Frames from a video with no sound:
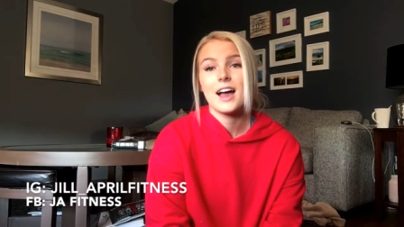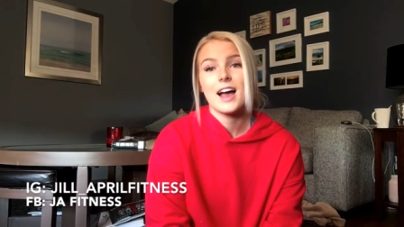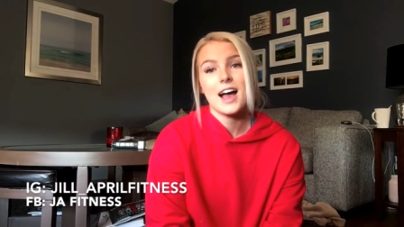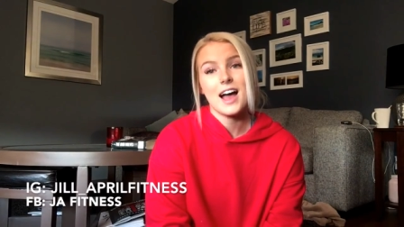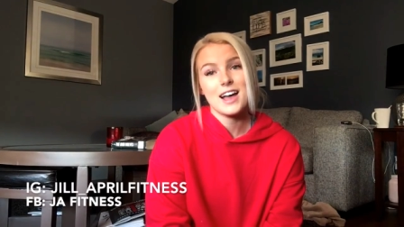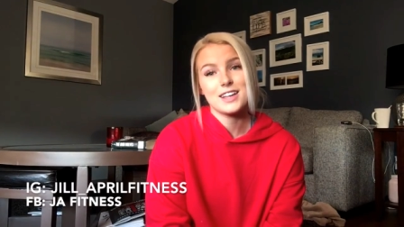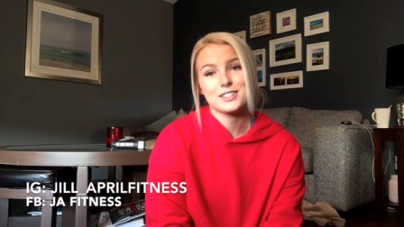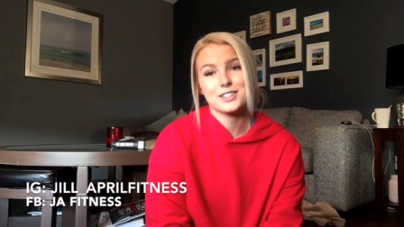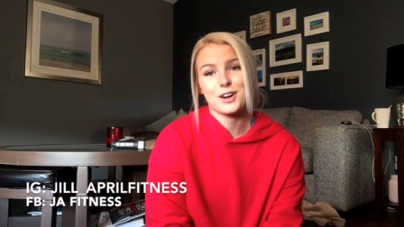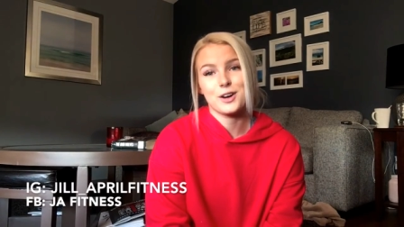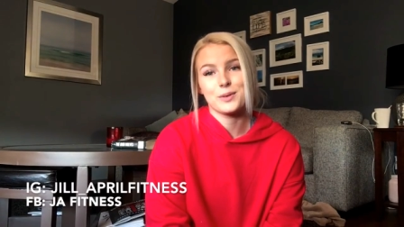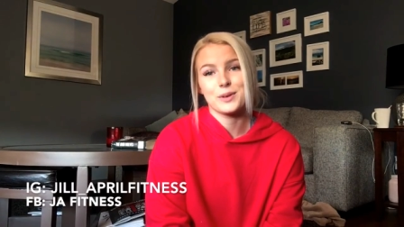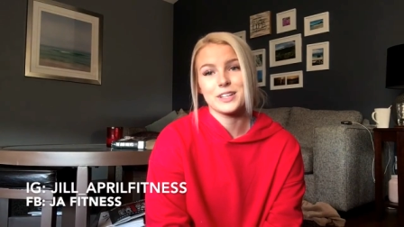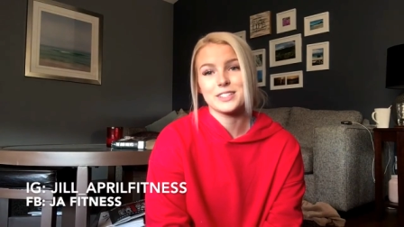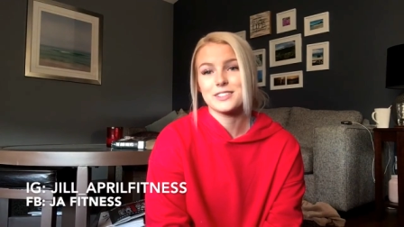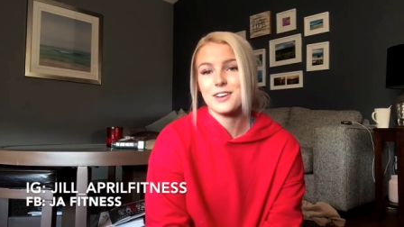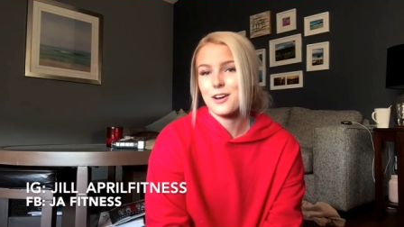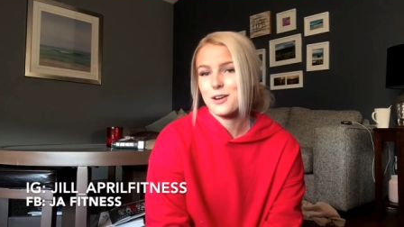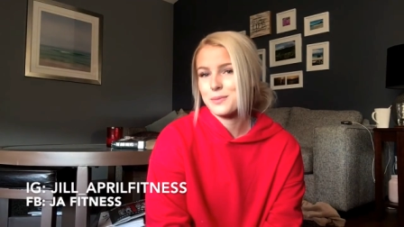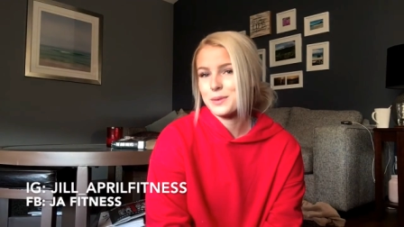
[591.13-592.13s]
As
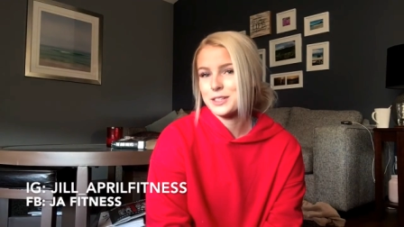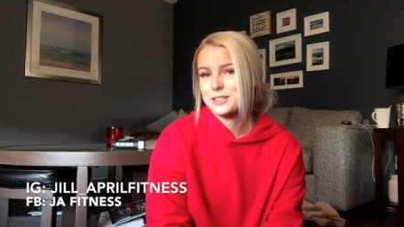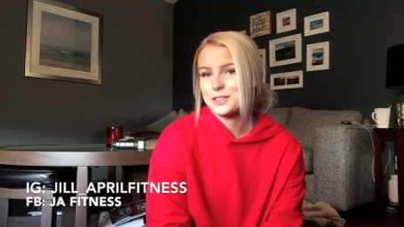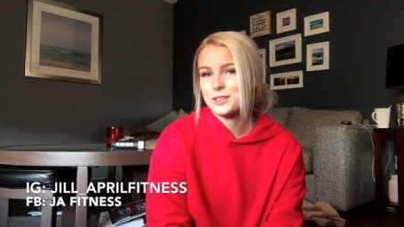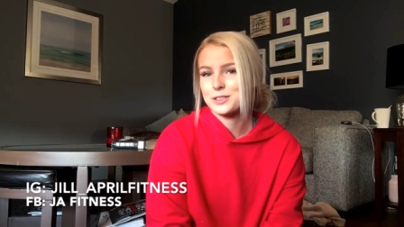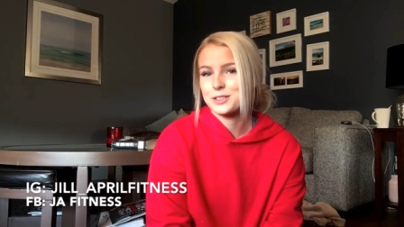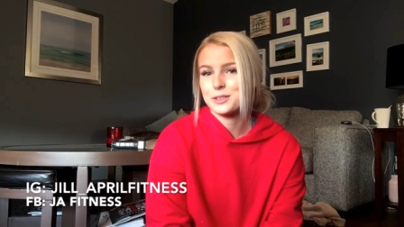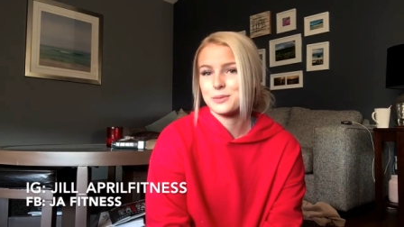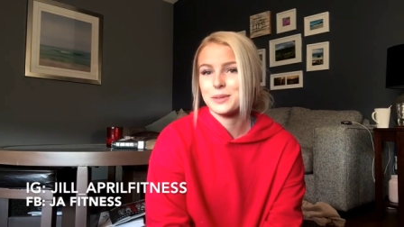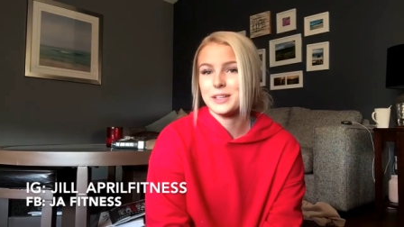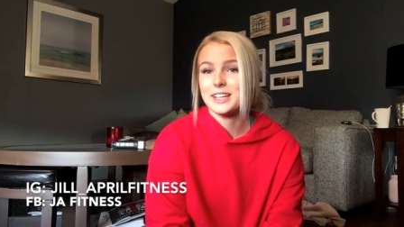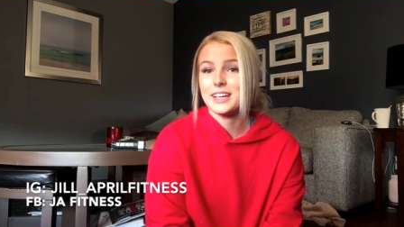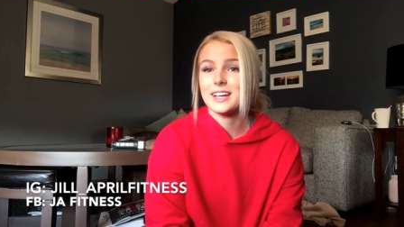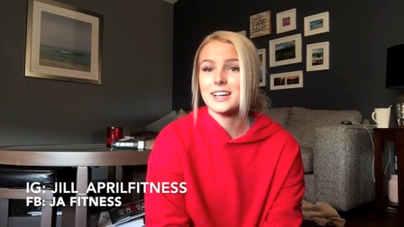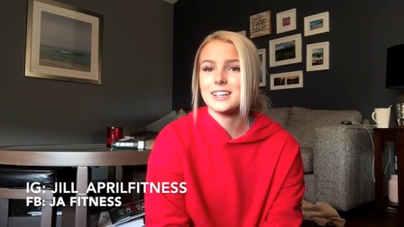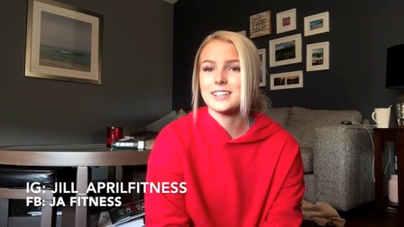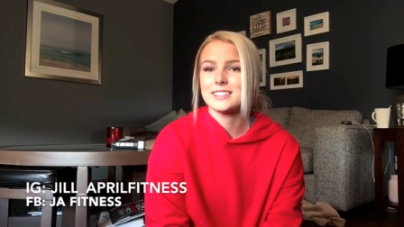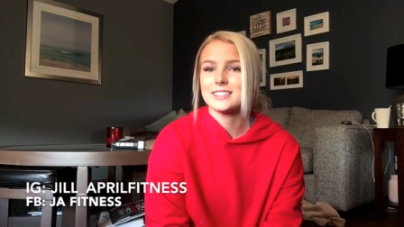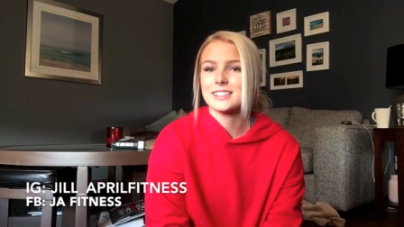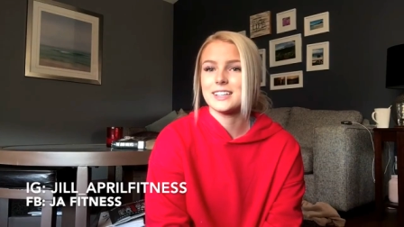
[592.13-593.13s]
always, all my social media
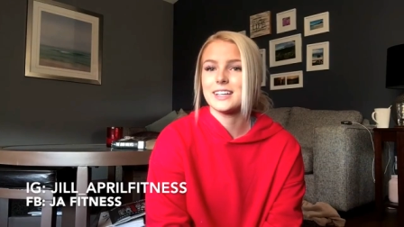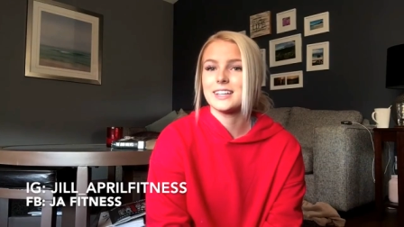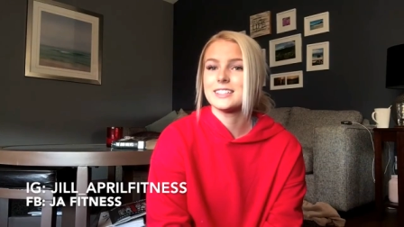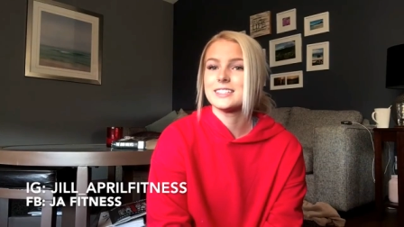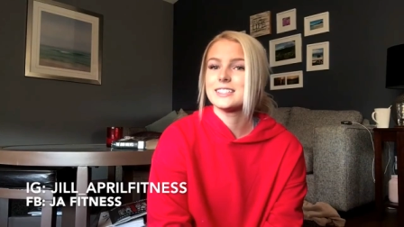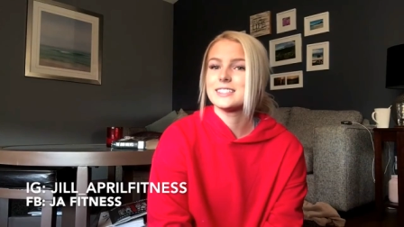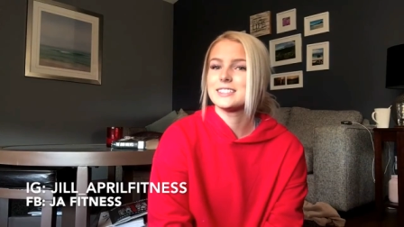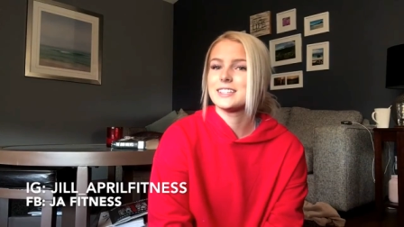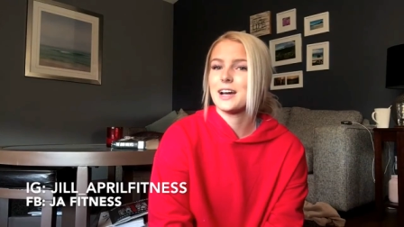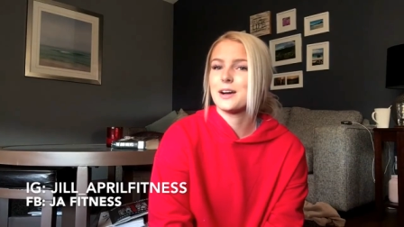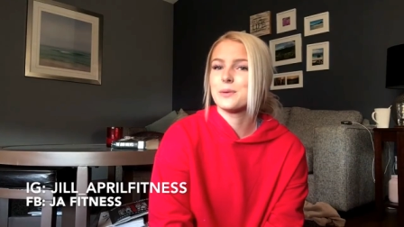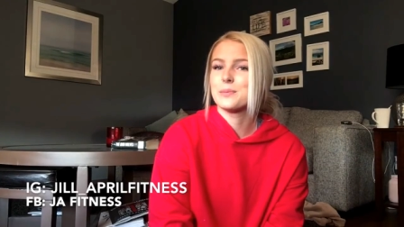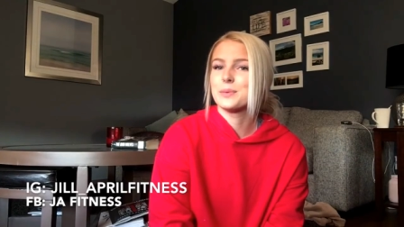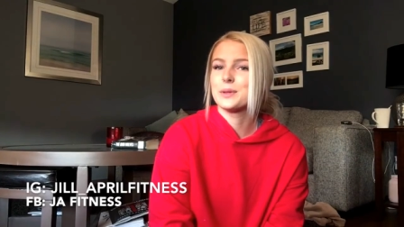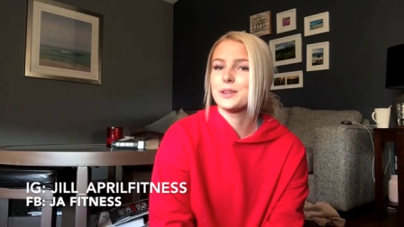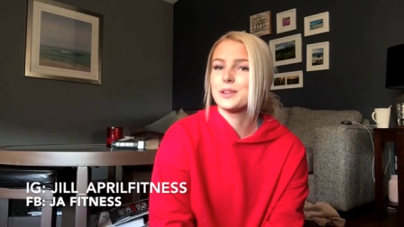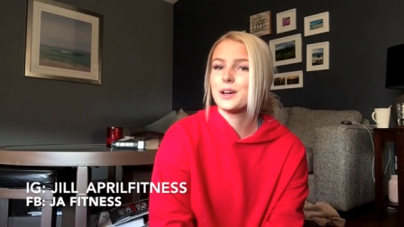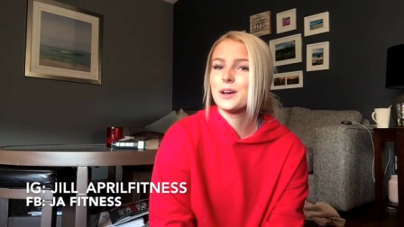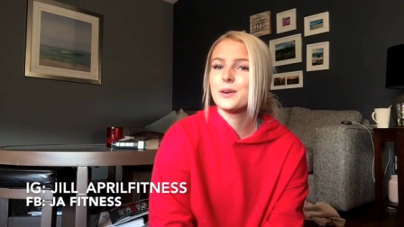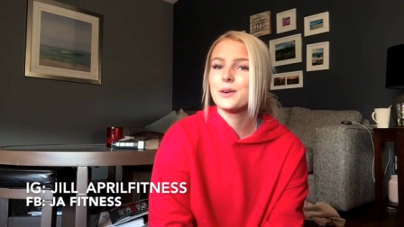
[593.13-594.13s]
is linked down
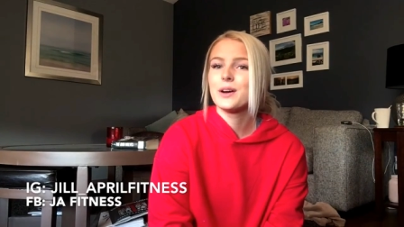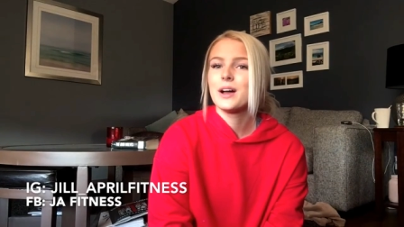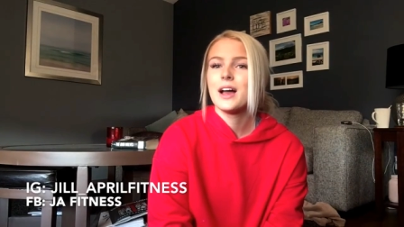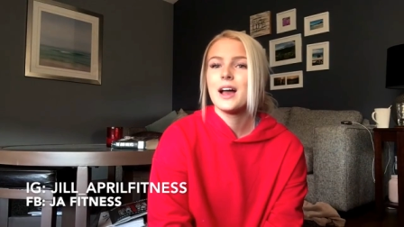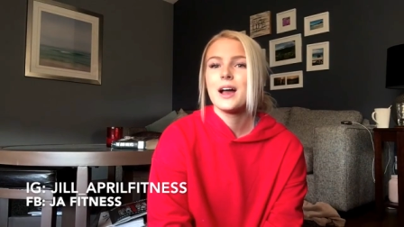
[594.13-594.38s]
below.